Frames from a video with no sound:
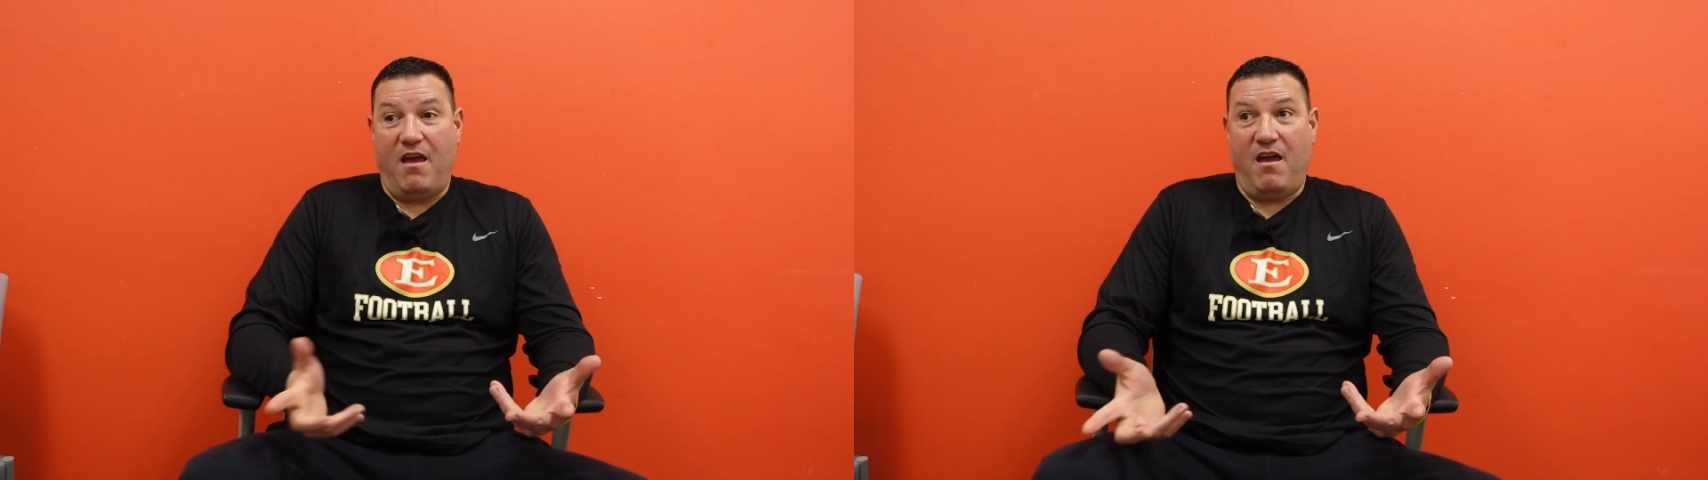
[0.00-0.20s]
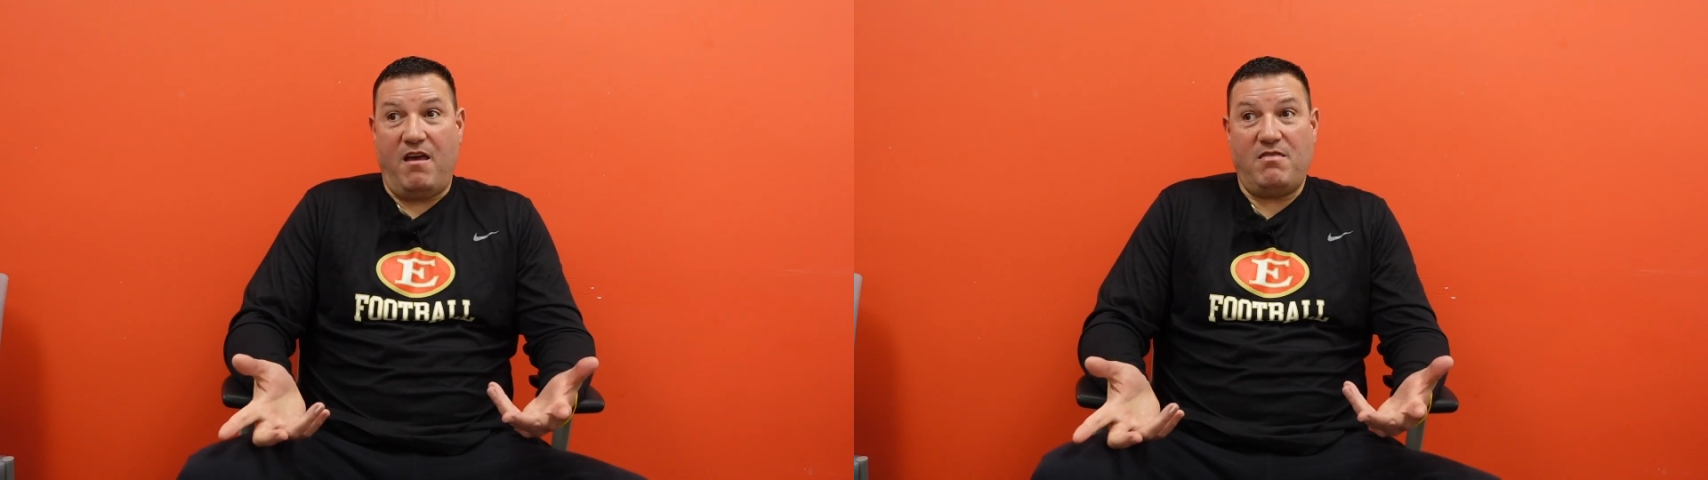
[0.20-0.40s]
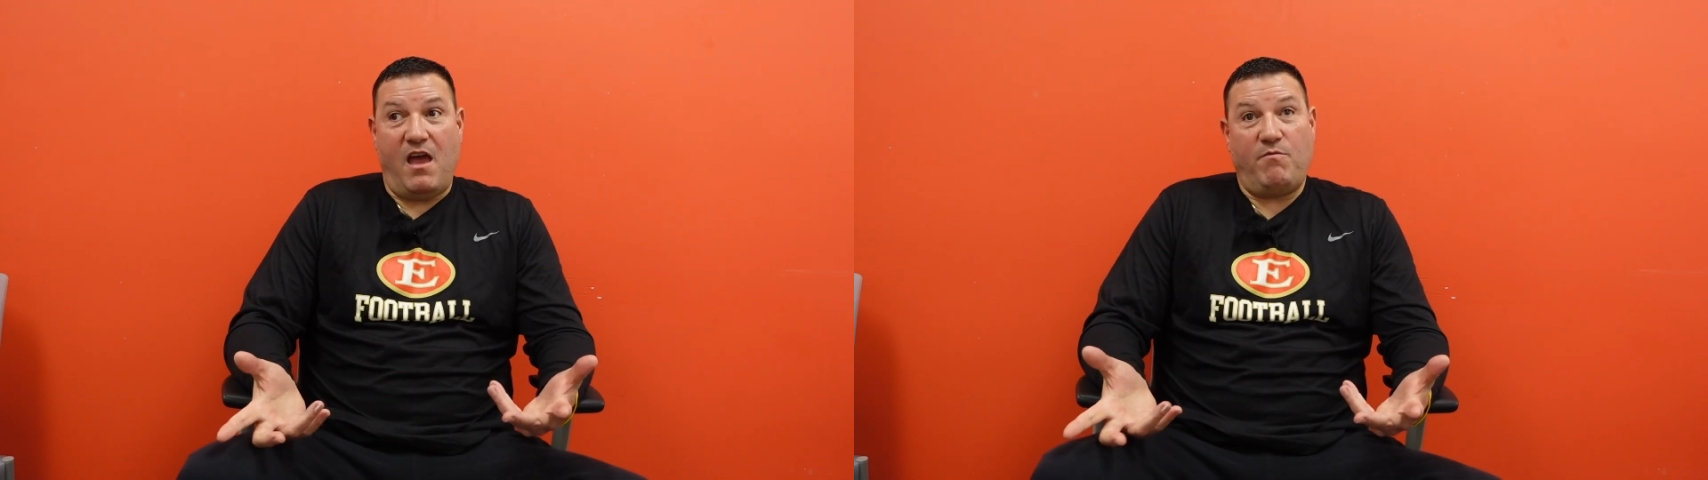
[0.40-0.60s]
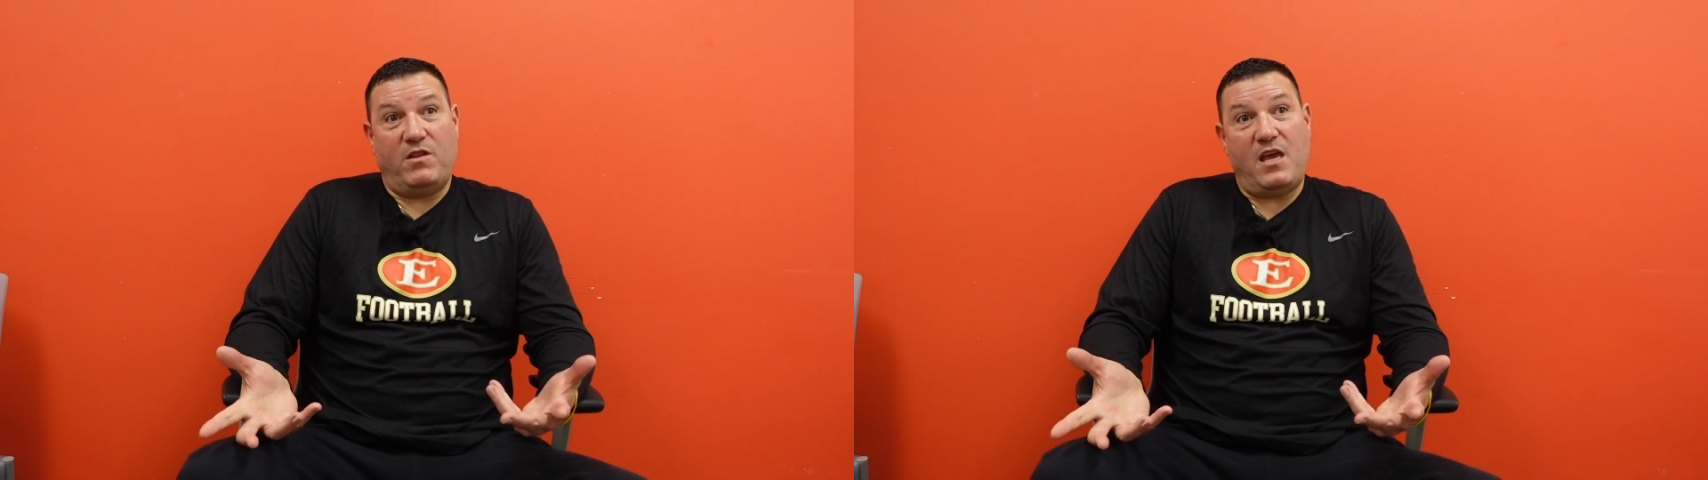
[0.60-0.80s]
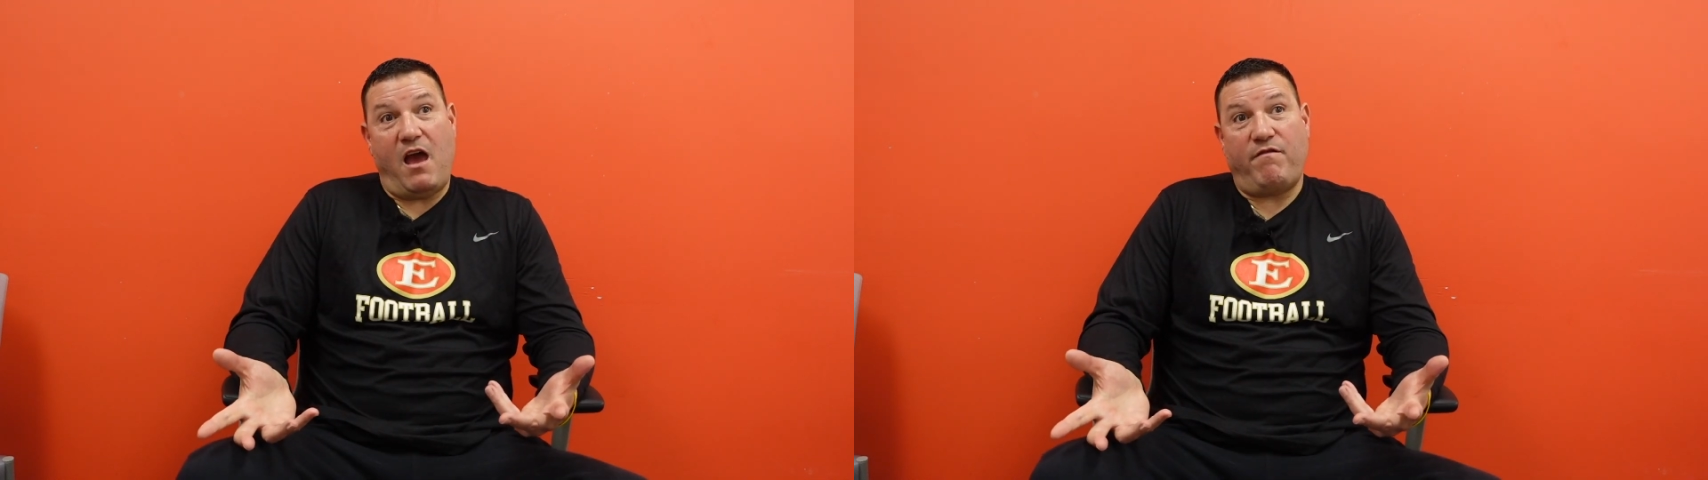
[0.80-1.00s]
And then
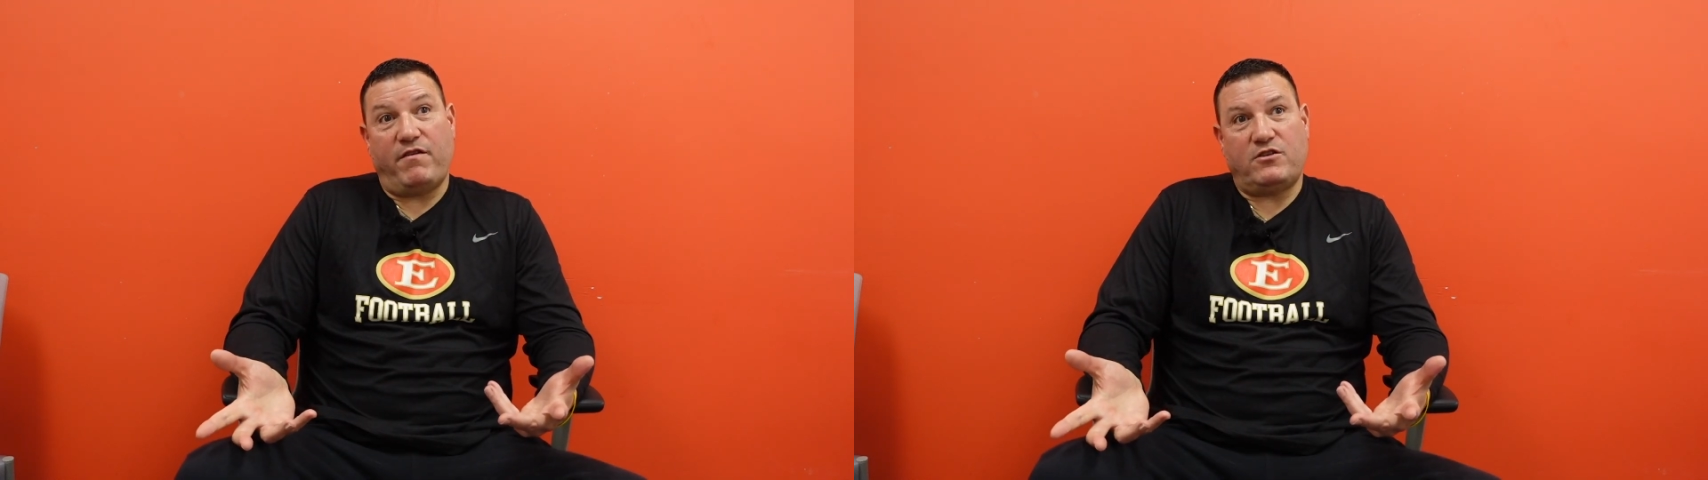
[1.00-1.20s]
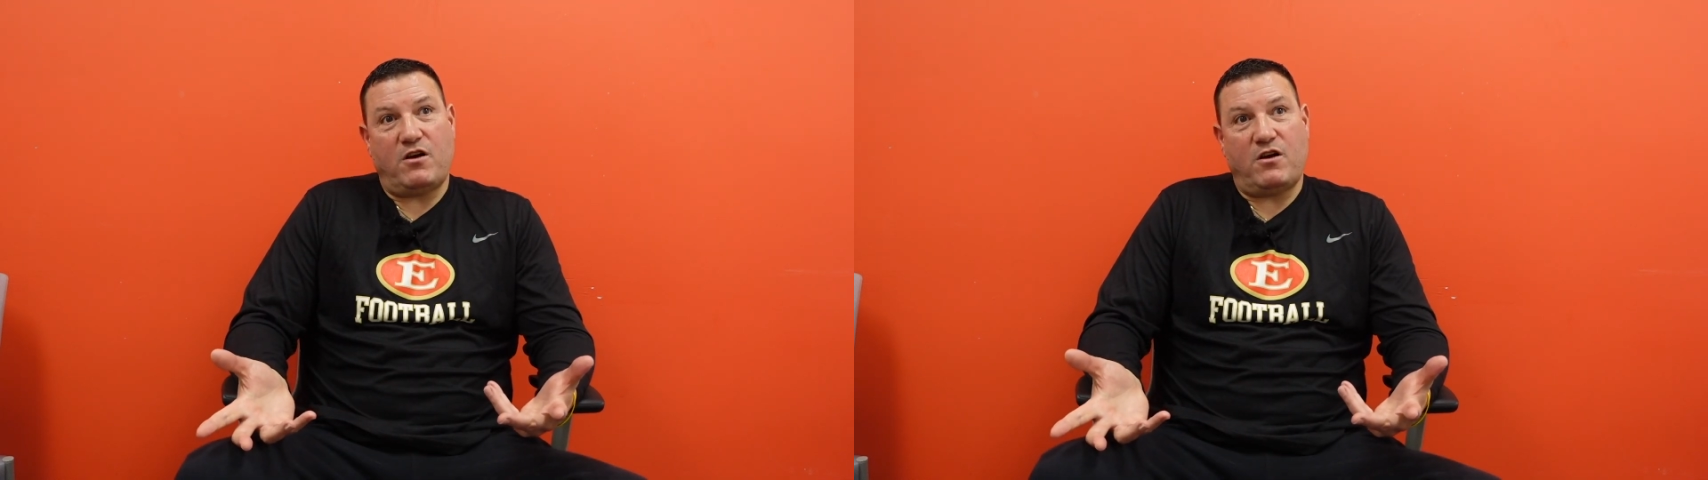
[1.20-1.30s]
when the Everett